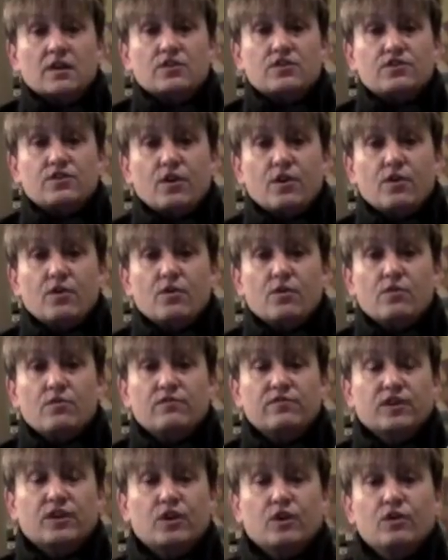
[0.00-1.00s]
So
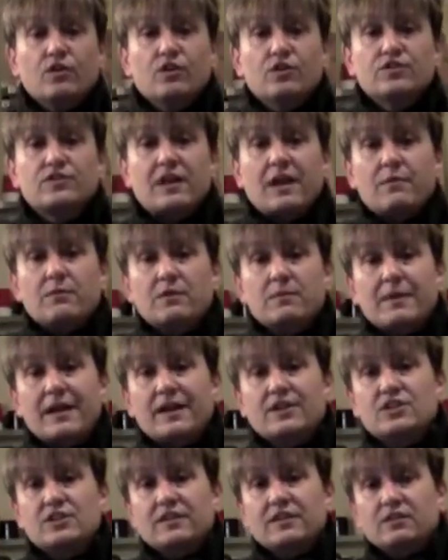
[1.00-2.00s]
for girls, I would
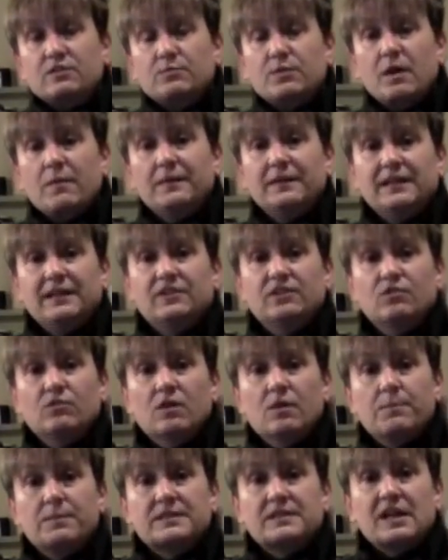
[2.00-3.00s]
imagine that you probably need to go
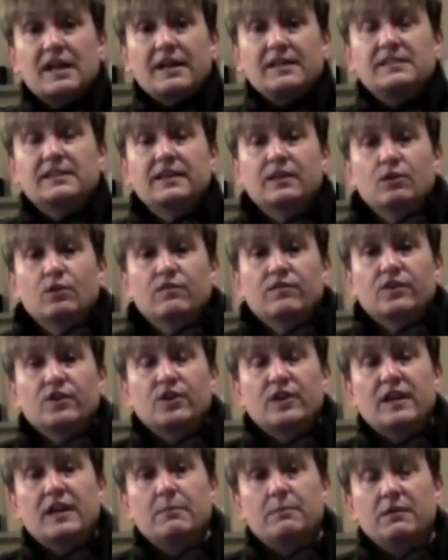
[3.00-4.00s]
up a size to get over
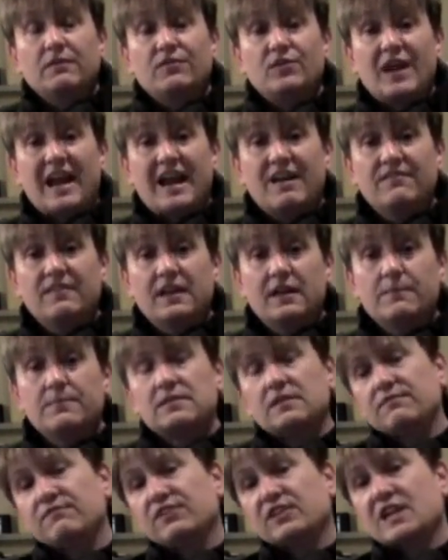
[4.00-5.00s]
your hip if you have
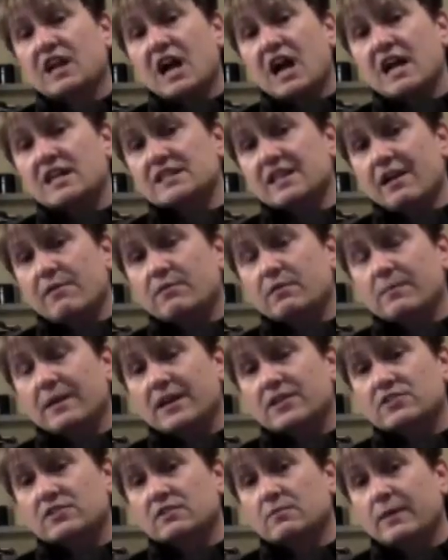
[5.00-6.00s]
hips. And for guys, I would
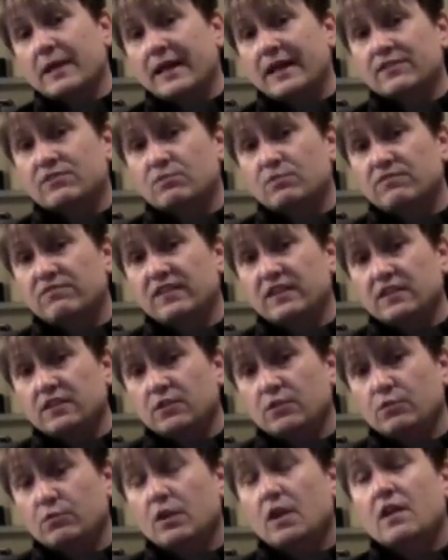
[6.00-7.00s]
imagine the pants would fit
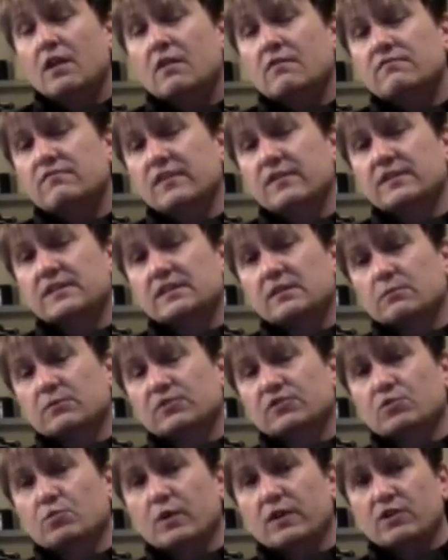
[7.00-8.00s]
you very
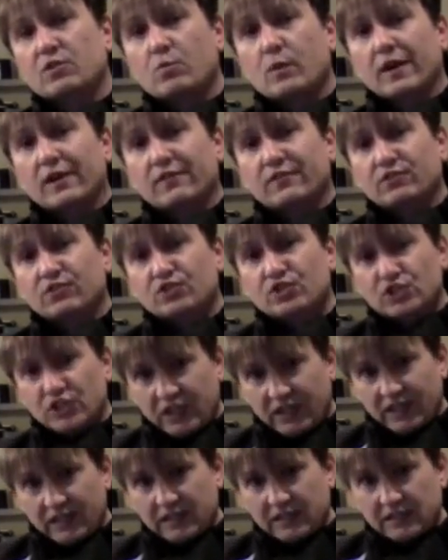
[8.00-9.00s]
similar to what you wear in your
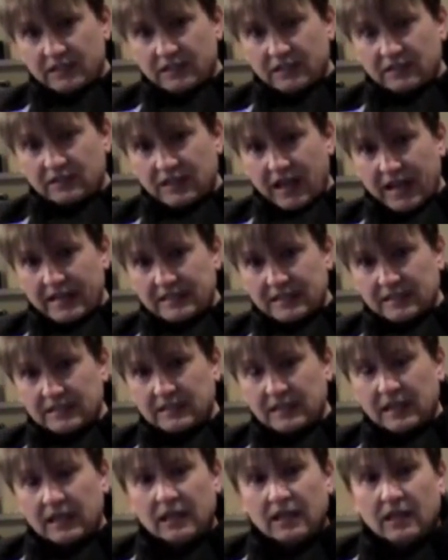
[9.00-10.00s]
jean
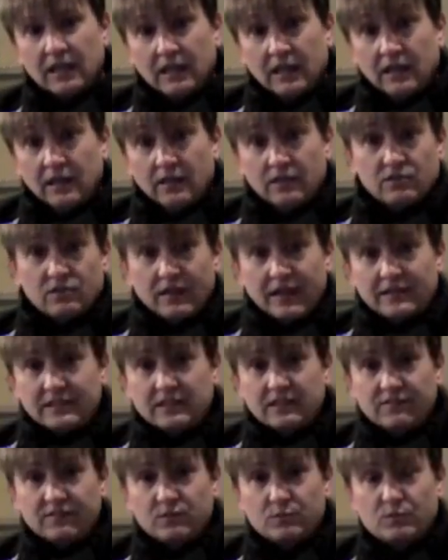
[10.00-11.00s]
sizes. So that's
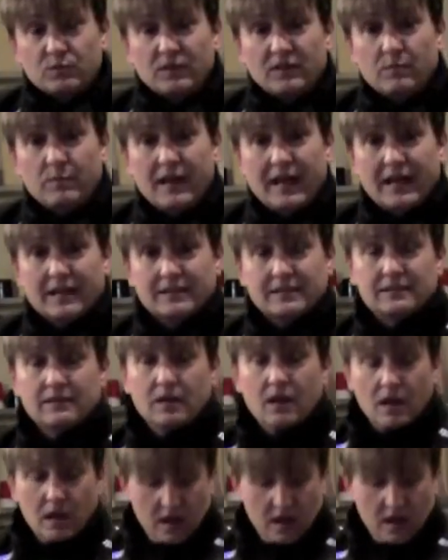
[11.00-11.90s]
the difference between the pants.